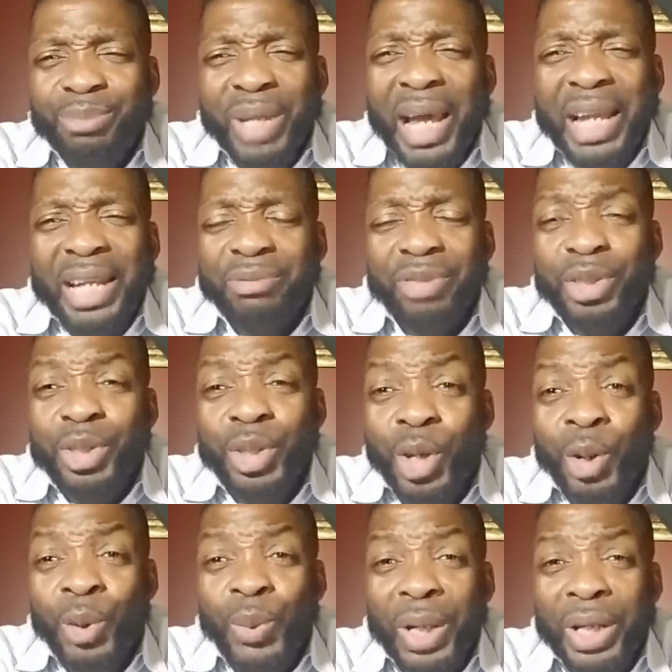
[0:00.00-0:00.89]
not even
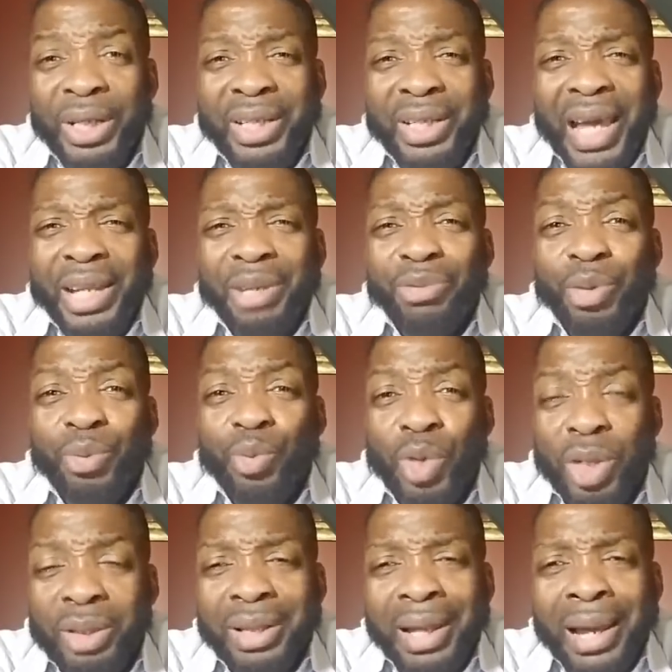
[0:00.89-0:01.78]
knowing, not even
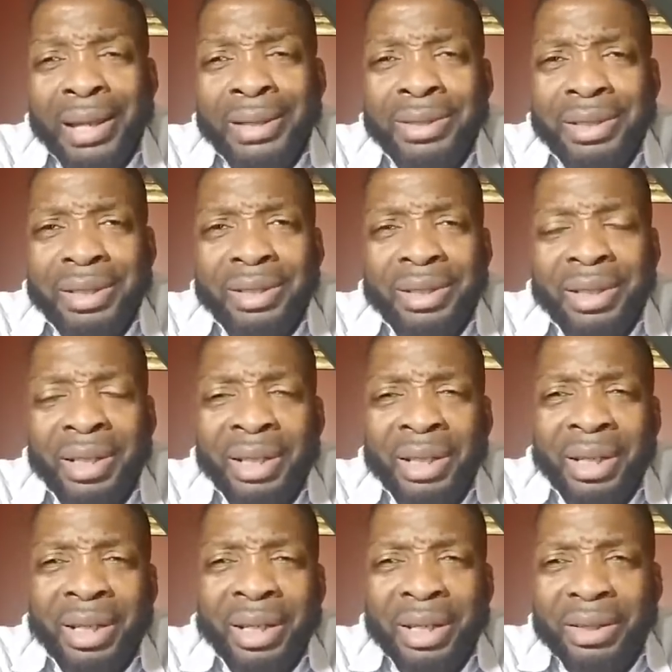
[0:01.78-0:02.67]
realizing
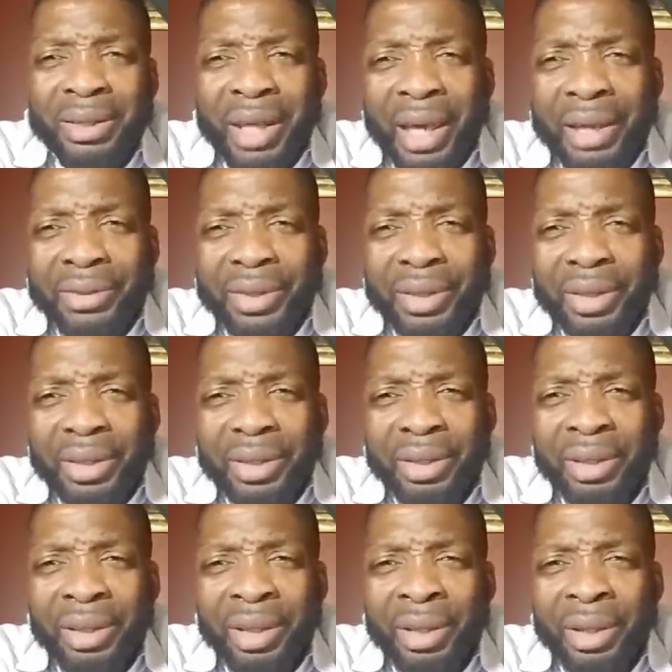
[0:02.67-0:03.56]
that the